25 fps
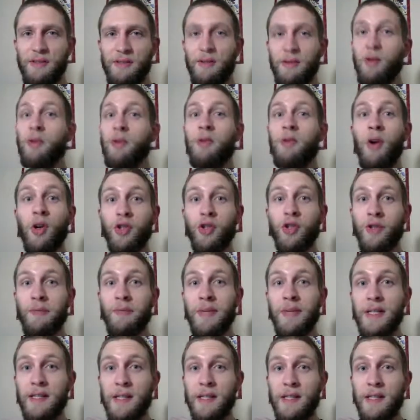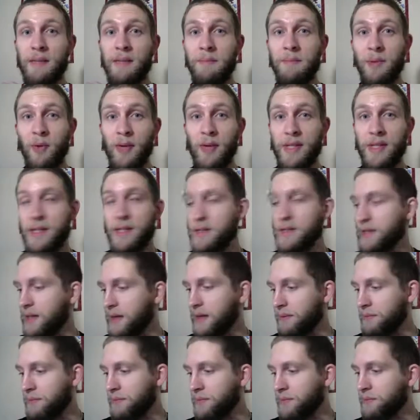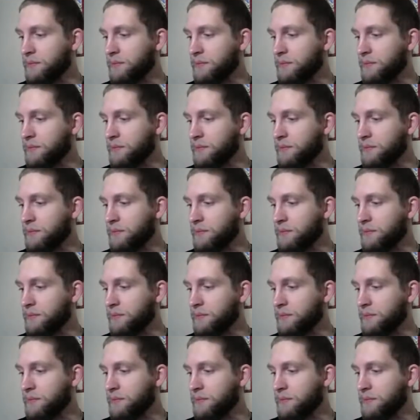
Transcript: or Ultra Beast is a poison type.